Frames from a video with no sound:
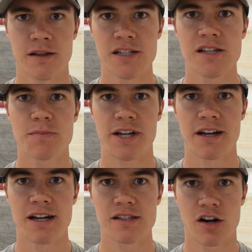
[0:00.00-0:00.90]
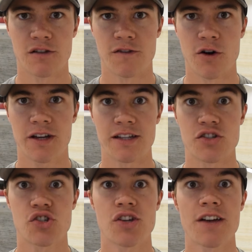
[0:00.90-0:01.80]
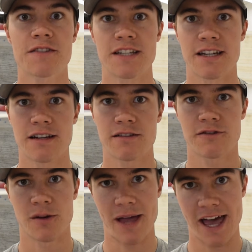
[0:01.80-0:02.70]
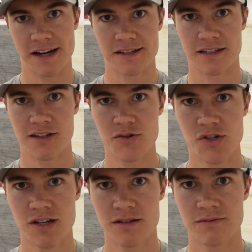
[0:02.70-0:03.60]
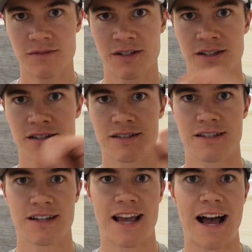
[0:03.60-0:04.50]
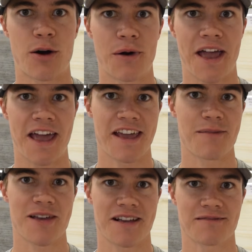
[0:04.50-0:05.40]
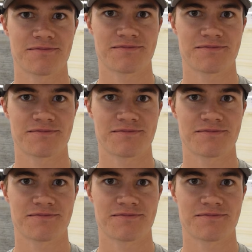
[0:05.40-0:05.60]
This is because our focus shifted from execution to now aiming.